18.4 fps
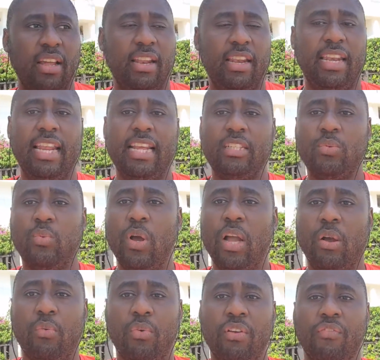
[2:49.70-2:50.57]
Let's
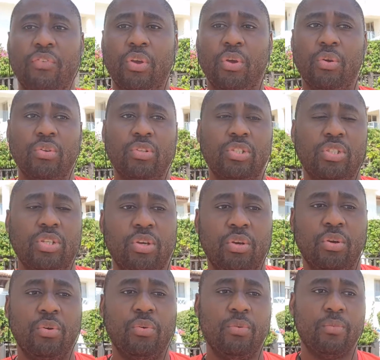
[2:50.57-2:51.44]
work with you
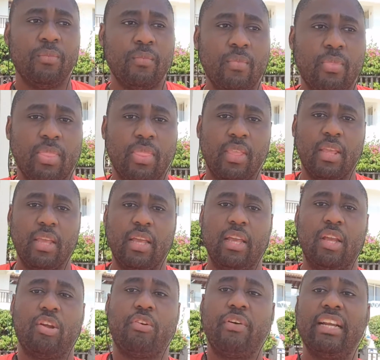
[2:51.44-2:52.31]
to
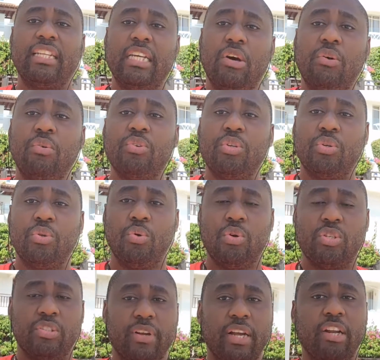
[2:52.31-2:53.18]
create our own
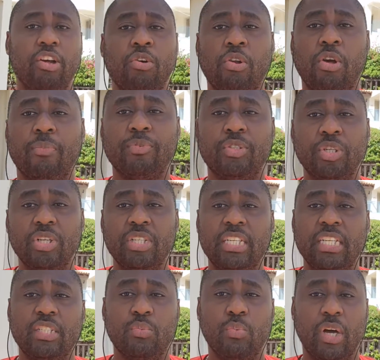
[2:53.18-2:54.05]
doors, create our own
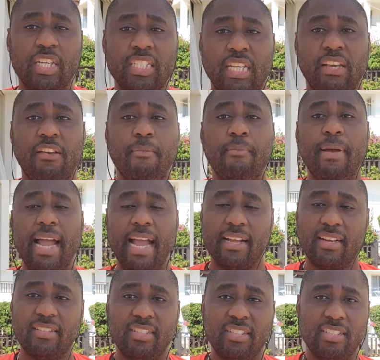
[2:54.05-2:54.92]
opportunities whilst giving
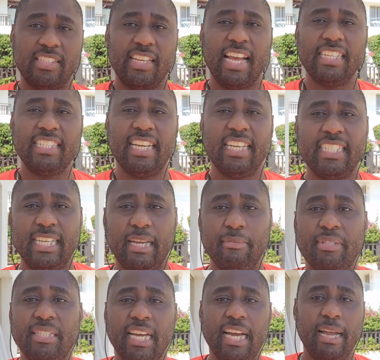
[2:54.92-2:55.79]
back to society at the
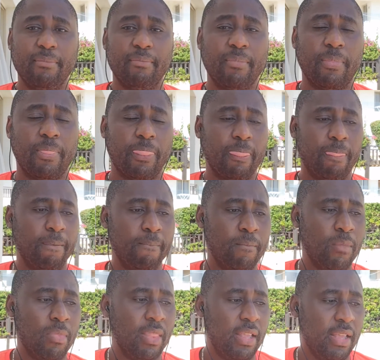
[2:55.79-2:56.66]
same time.
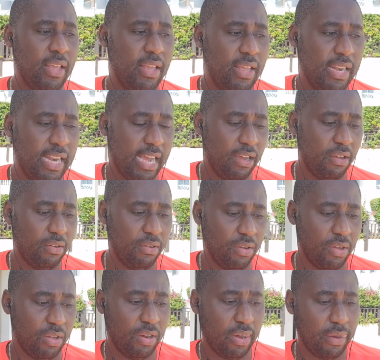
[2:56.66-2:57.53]
Now,
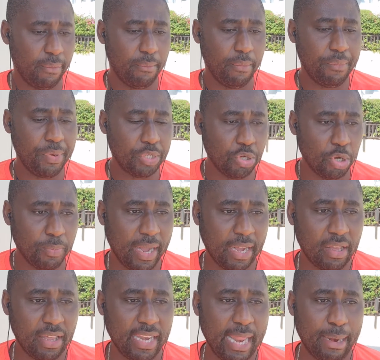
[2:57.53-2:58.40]
when we talk
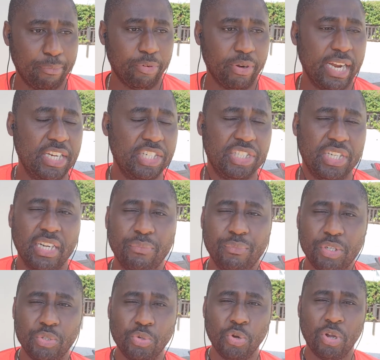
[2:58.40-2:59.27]
about collaboration and
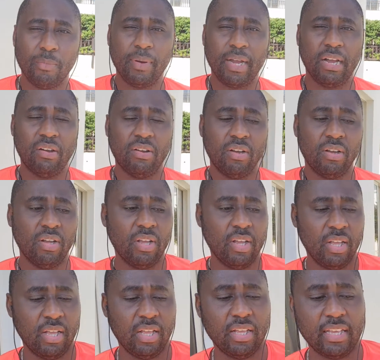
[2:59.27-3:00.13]
we talk about
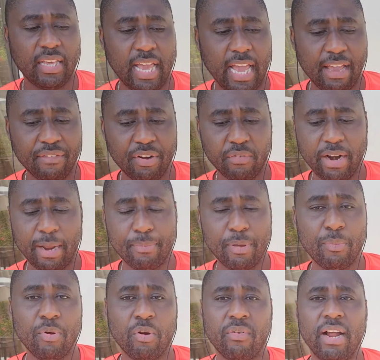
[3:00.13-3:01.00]
having the right
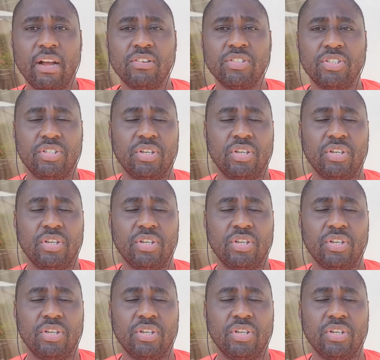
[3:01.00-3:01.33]
people around